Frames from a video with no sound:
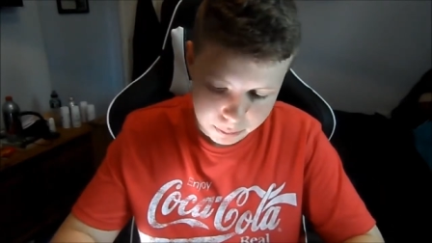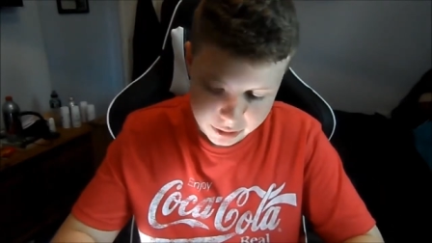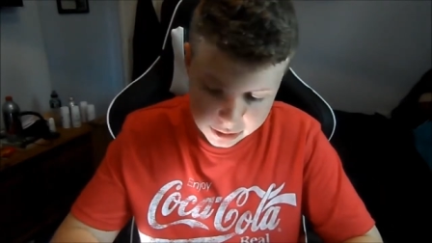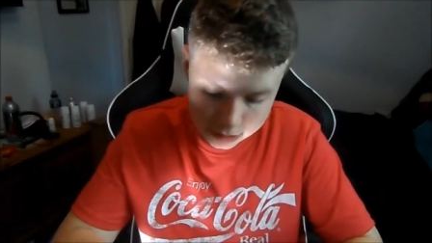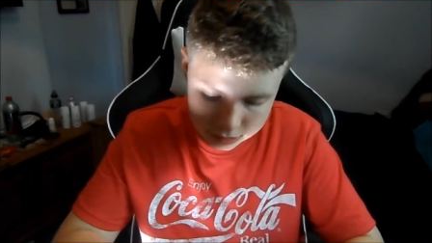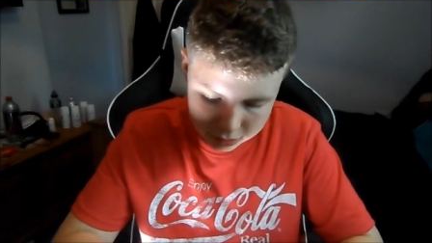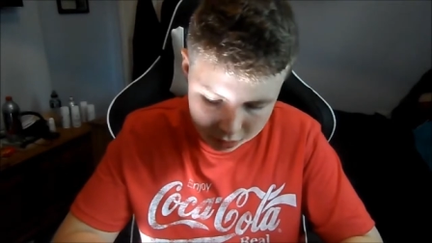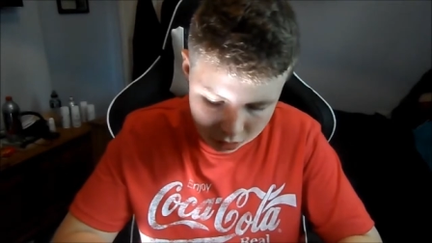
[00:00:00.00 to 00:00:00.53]
a
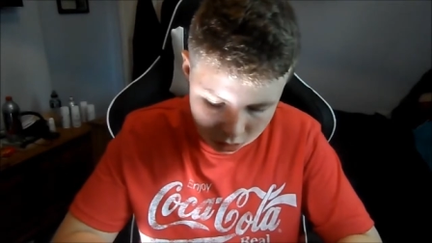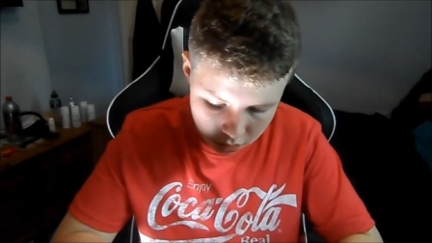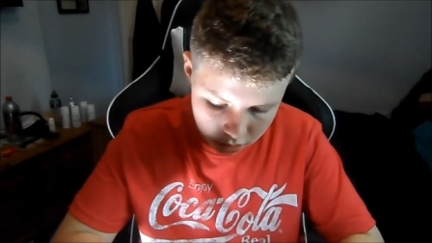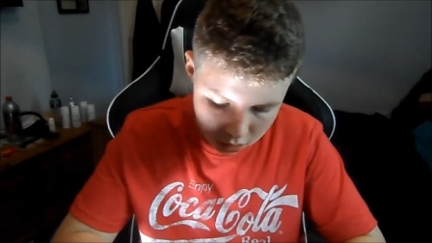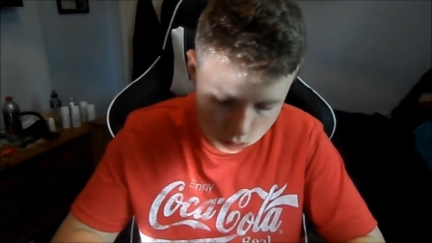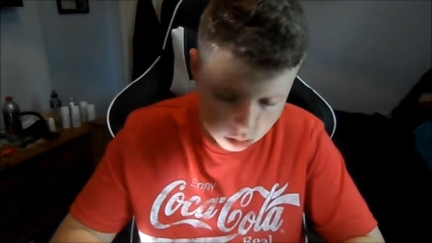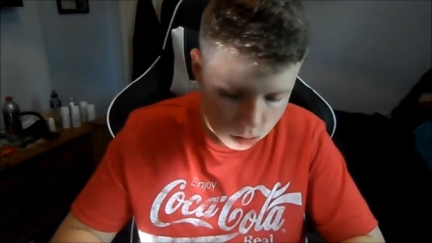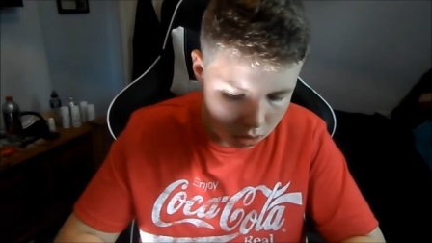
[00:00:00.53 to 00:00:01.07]
bit
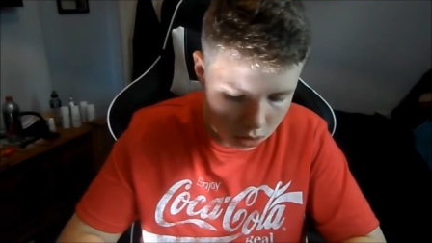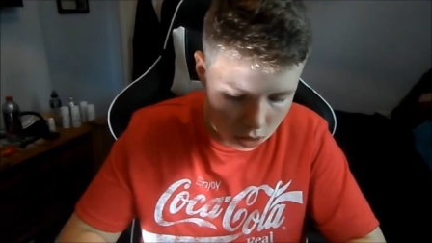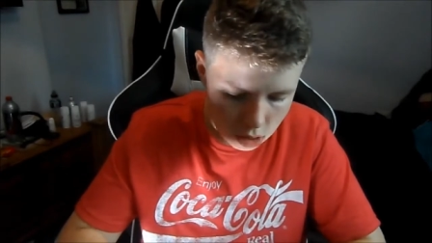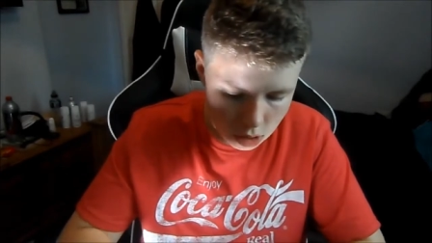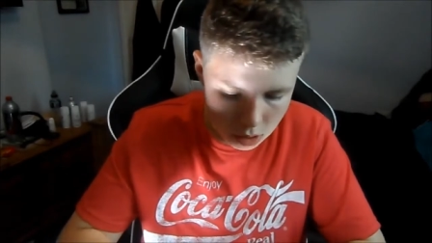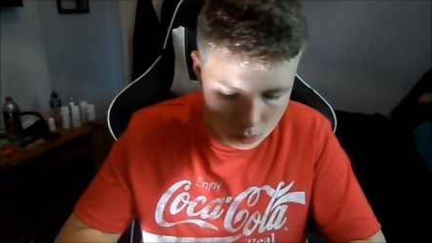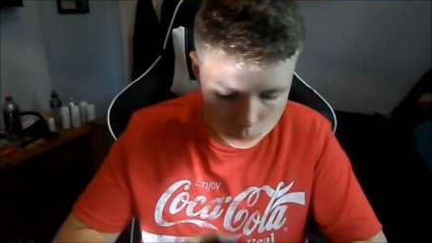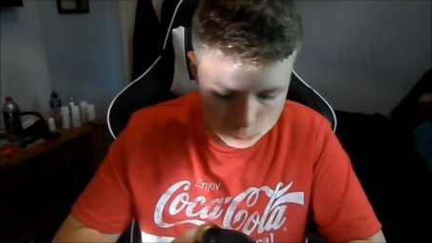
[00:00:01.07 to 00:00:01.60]
easier,
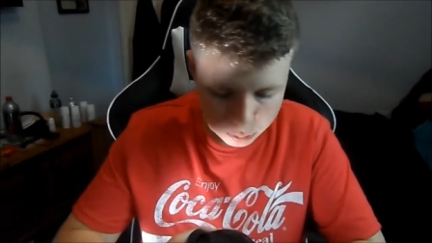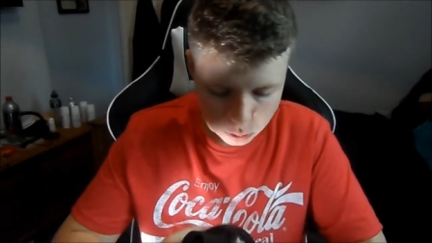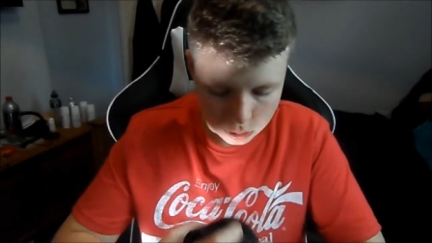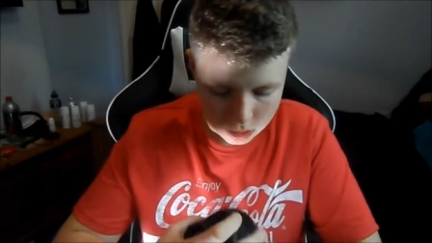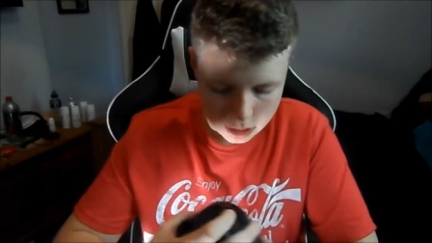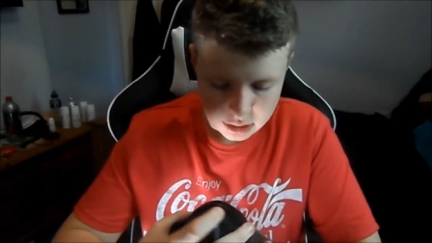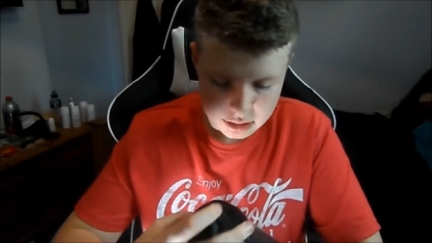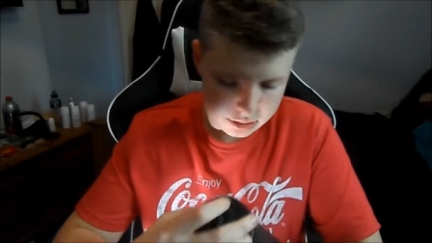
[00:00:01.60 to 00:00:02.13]

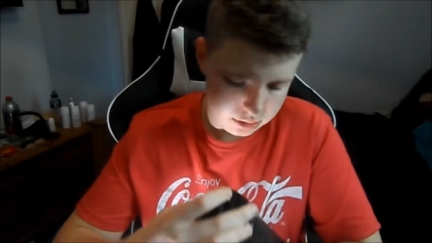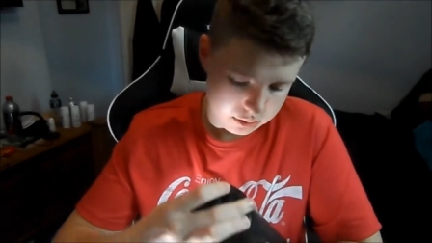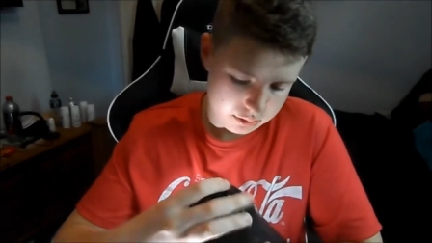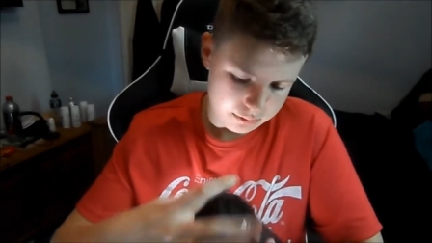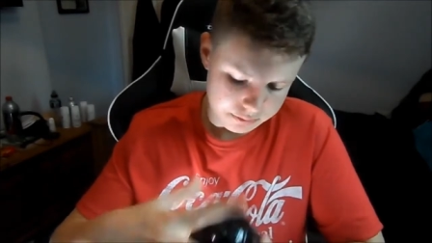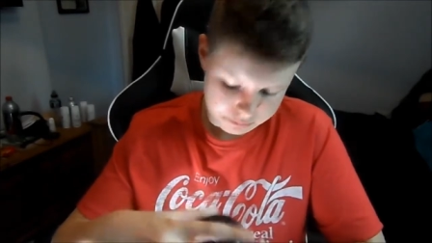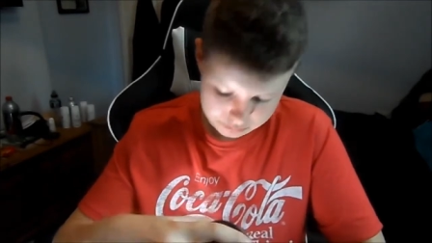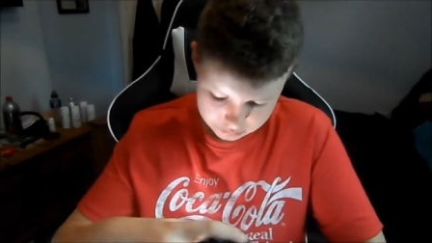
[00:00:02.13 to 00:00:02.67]
but that
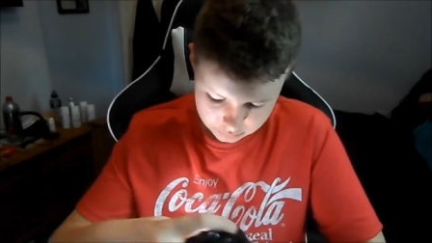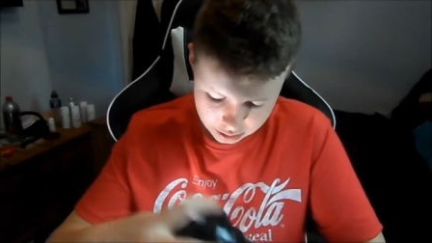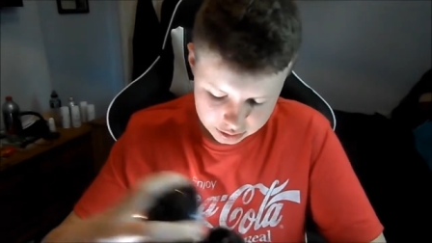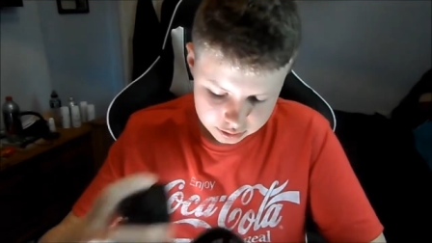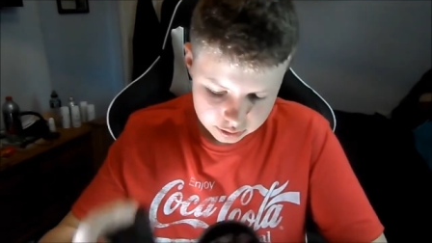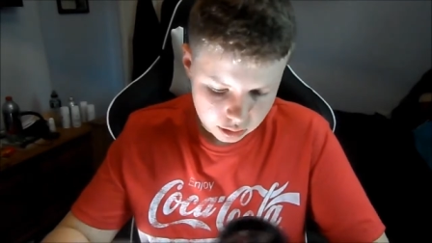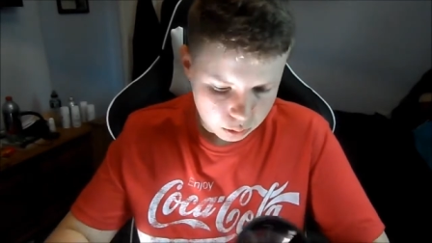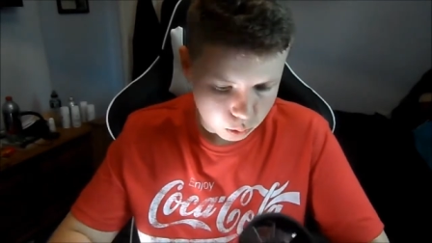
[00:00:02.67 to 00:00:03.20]

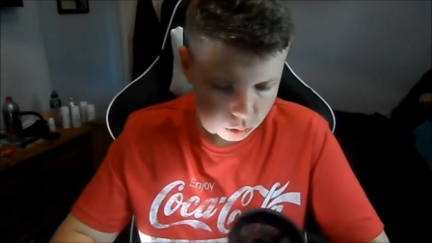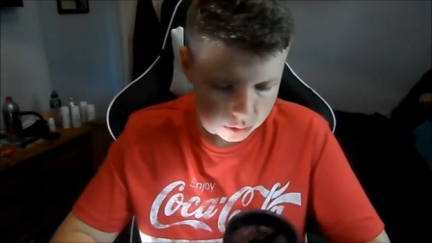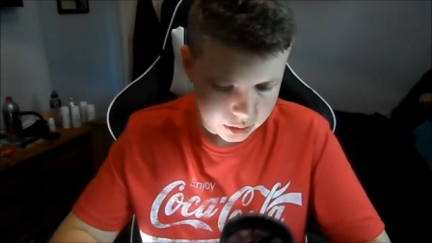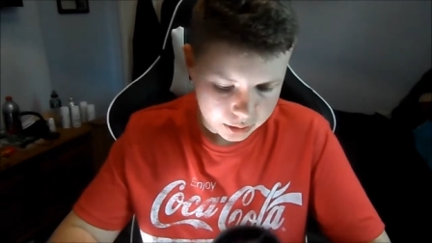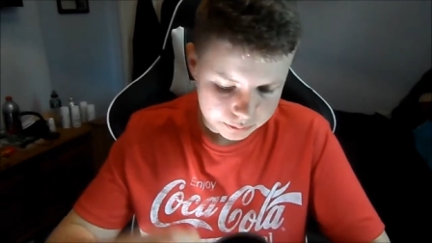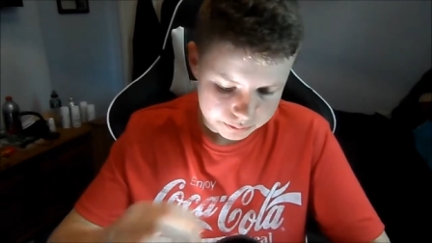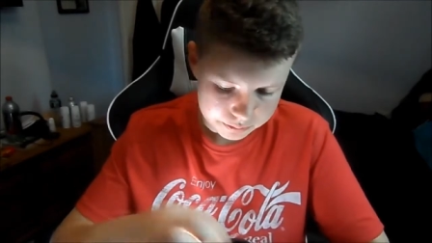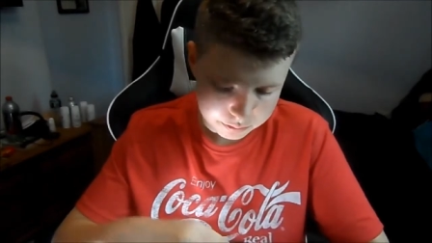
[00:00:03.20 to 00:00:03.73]
isn't a
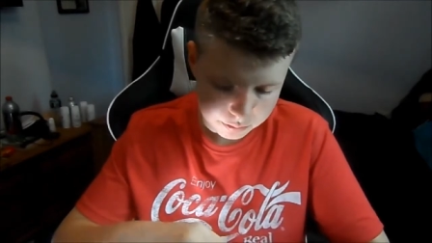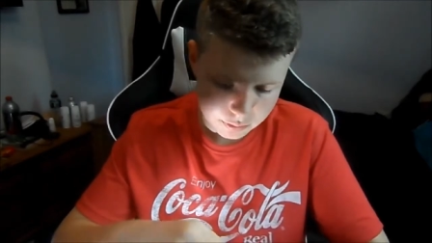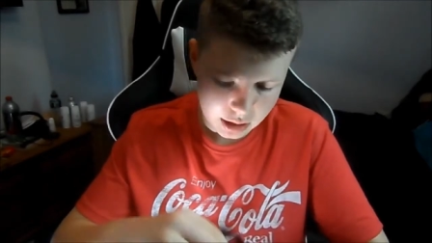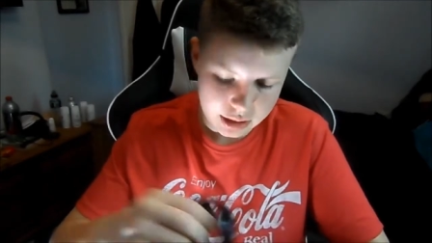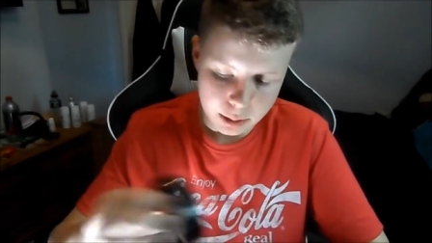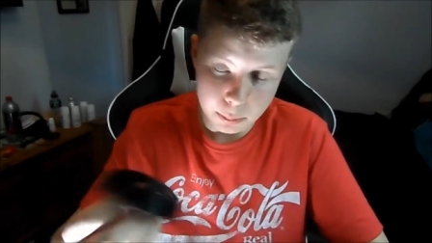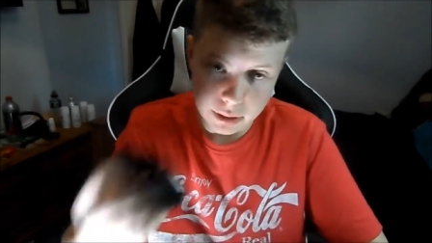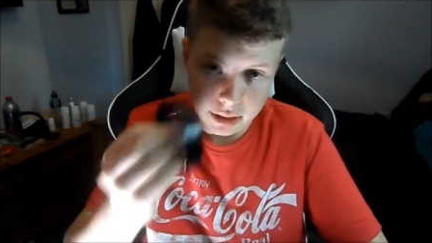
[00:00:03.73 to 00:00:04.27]
worry.
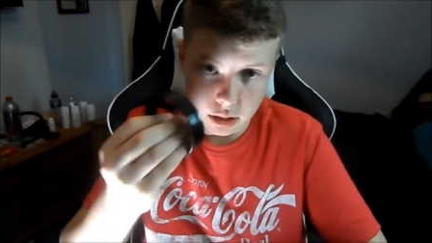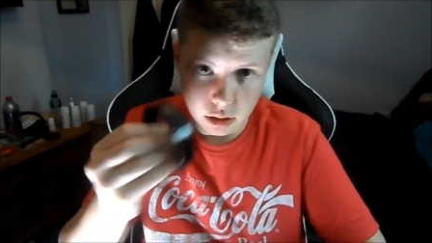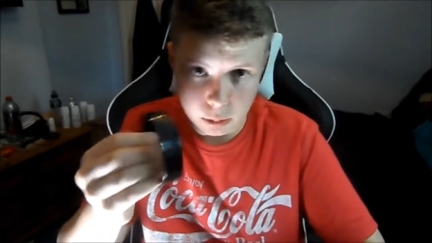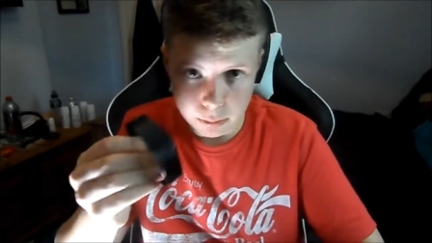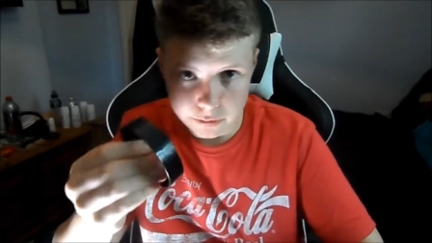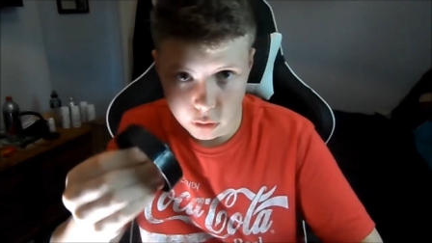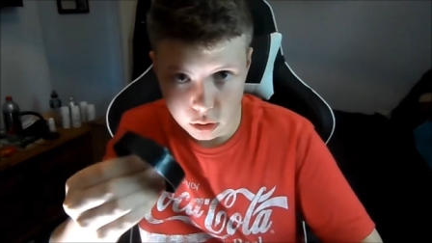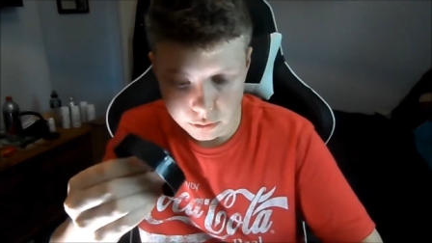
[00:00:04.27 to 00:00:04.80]
And then we,
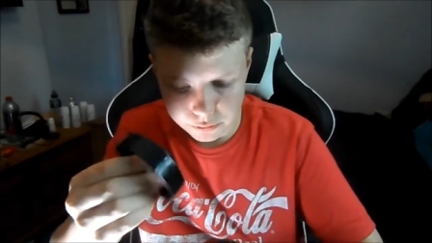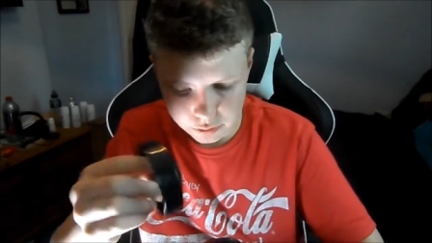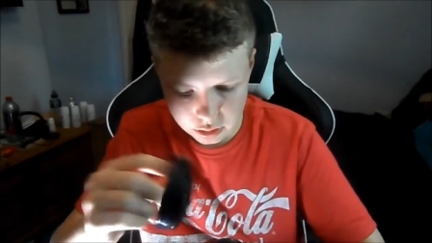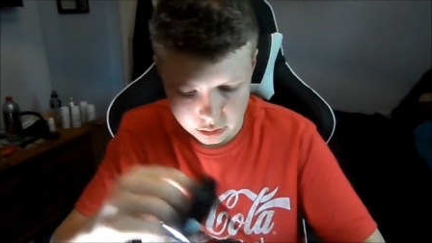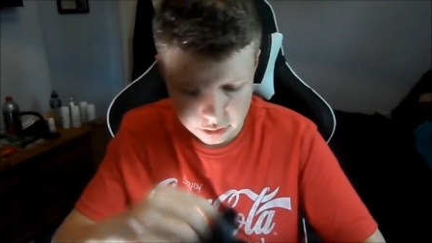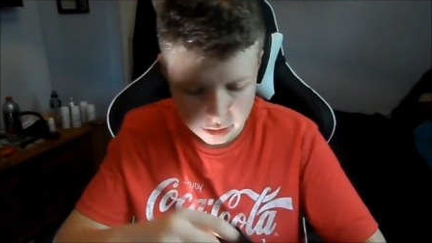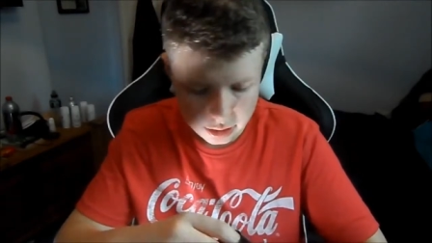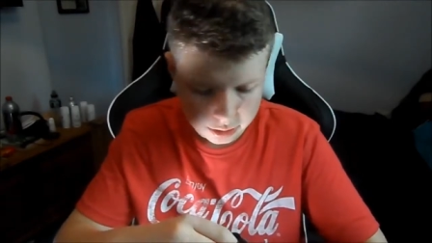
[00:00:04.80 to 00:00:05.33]
uh, we've got the
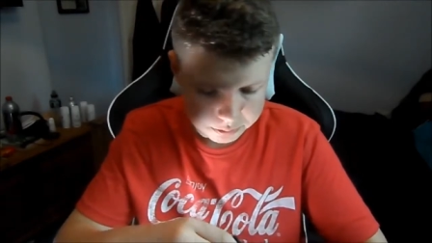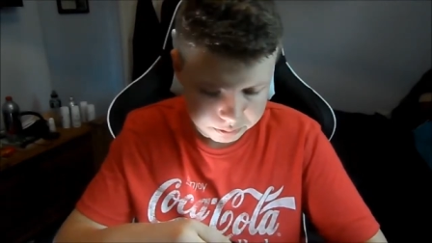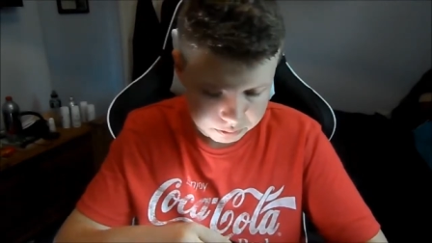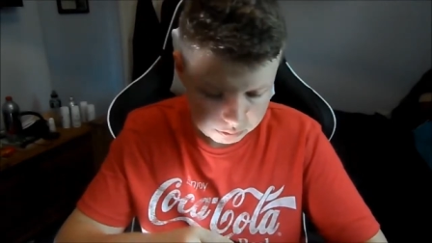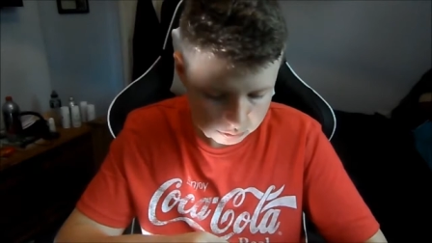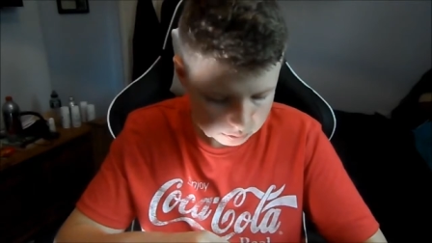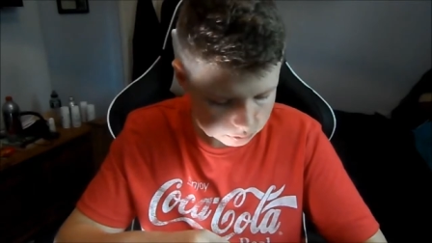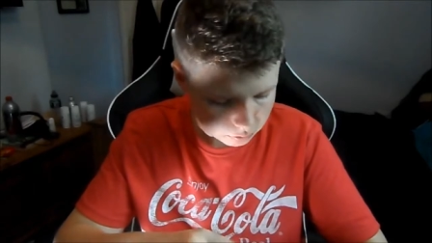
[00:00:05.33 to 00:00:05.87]
filter there.